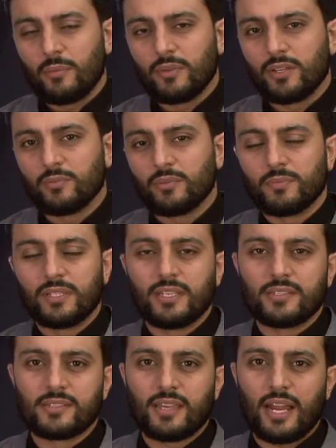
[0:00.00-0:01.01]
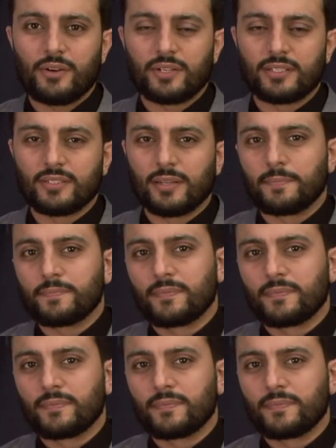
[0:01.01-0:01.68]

Amir al-Mu'mineen's character.